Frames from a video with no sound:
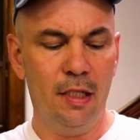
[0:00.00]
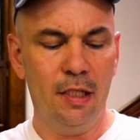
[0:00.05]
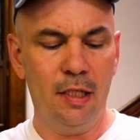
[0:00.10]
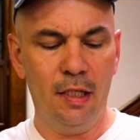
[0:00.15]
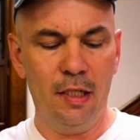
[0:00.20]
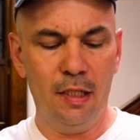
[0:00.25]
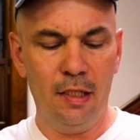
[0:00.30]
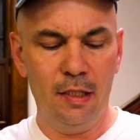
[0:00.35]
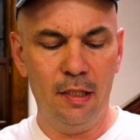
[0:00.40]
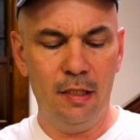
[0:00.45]

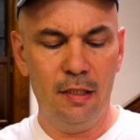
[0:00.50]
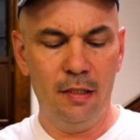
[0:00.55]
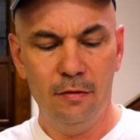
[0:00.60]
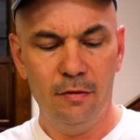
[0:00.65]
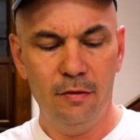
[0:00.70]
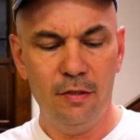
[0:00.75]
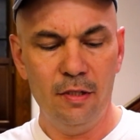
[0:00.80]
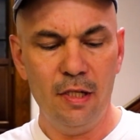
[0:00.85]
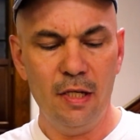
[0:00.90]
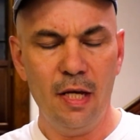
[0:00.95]
uh,
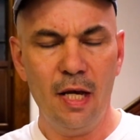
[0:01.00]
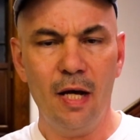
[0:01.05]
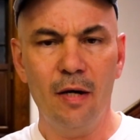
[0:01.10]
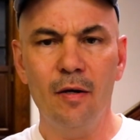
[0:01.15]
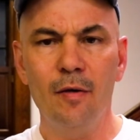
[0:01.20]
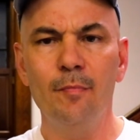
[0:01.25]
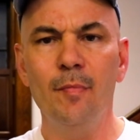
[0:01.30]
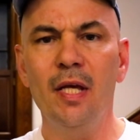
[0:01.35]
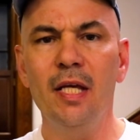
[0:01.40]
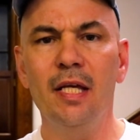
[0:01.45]
see how
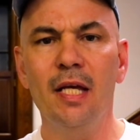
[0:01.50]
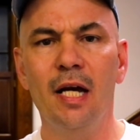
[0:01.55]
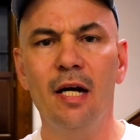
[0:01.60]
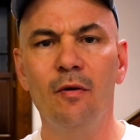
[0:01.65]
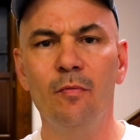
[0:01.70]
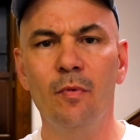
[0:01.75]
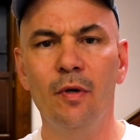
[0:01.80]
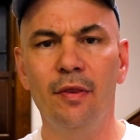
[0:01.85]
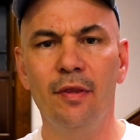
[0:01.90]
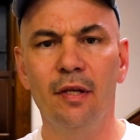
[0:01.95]
I make
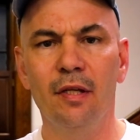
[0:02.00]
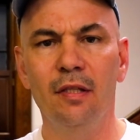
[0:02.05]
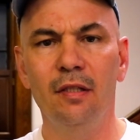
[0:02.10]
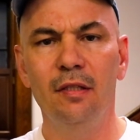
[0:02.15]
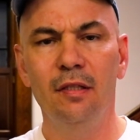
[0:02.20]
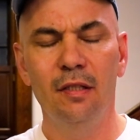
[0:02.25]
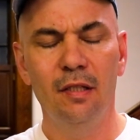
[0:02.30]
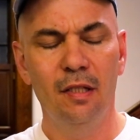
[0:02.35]
out with it.